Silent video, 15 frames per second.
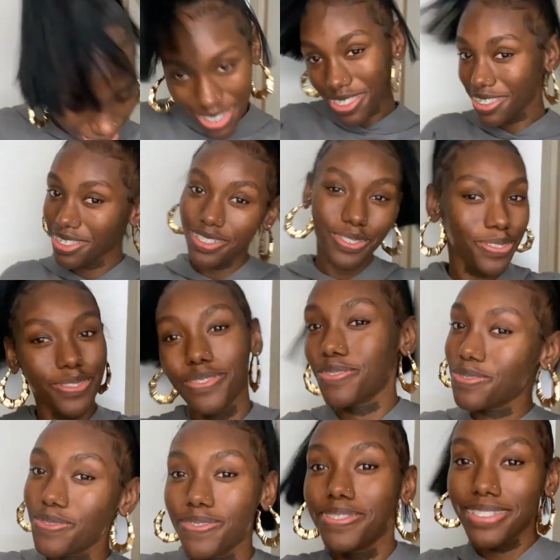Like,
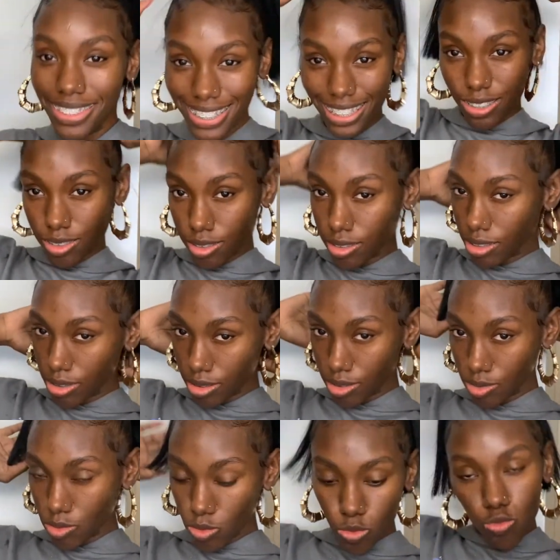comment, subscribe.
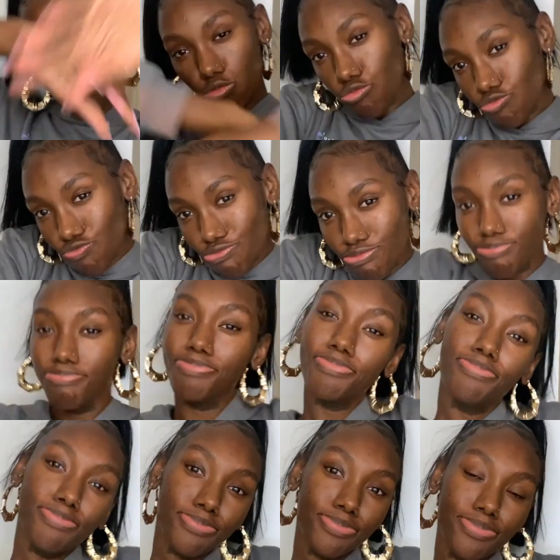But your girl is
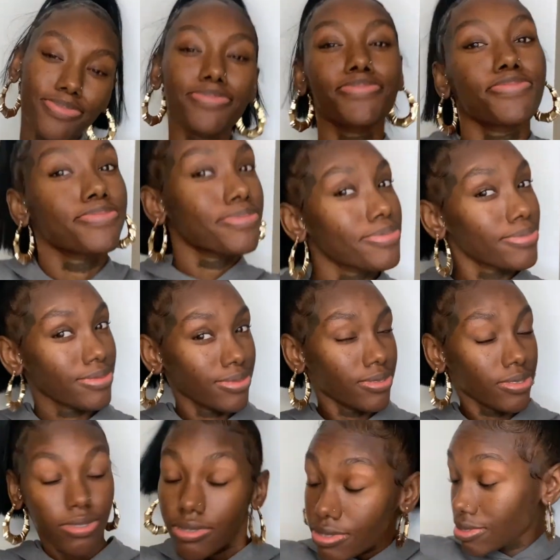feeling herself.